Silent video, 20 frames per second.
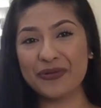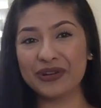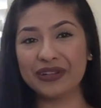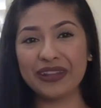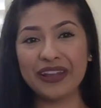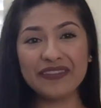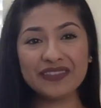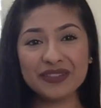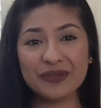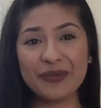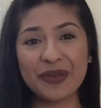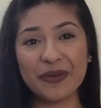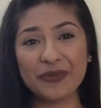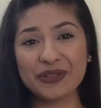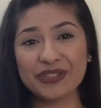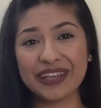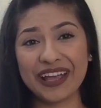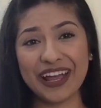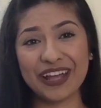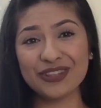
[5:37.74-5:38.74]
I would love to be
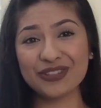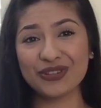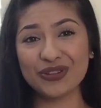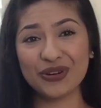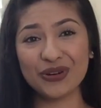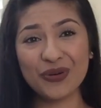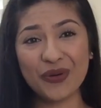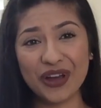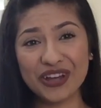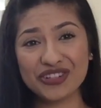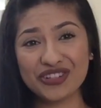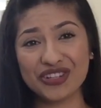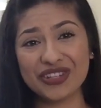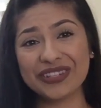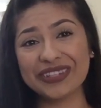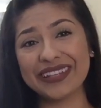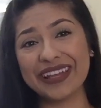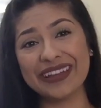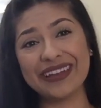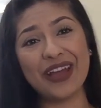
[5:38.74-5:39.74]
able to answer your
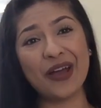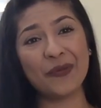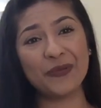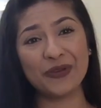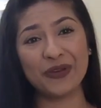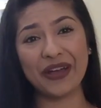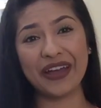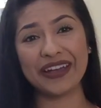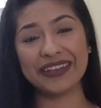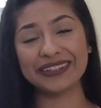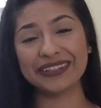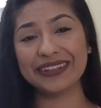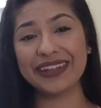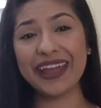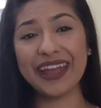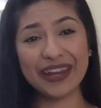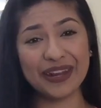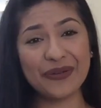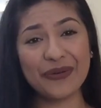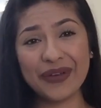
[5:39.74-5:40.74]
questions and help you guys in
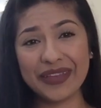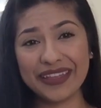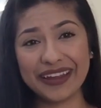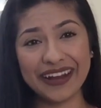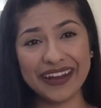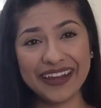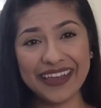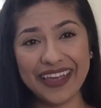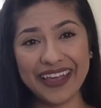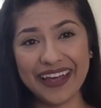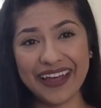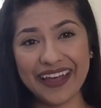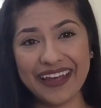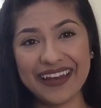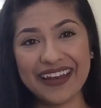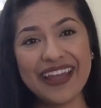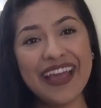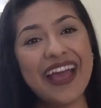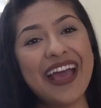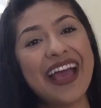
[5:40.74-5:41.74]
any way that I
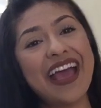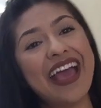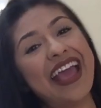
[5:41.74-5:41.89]
can.